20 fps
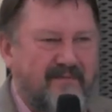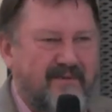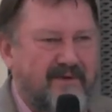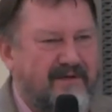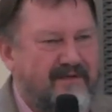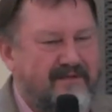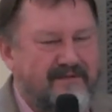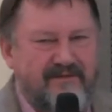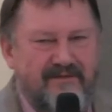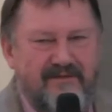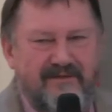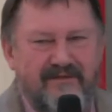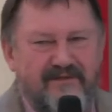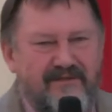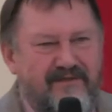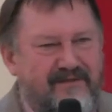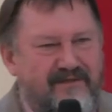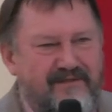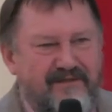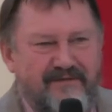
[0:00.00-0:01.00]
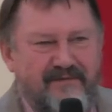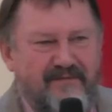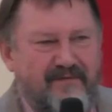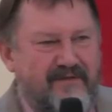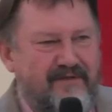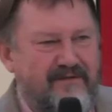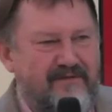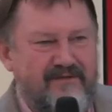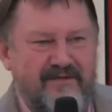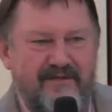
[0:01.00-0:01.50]
part in
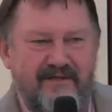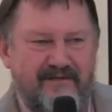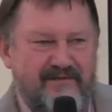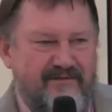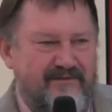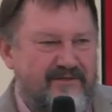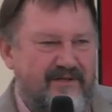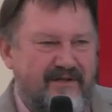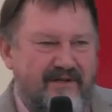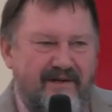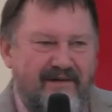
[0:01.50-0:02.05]
research.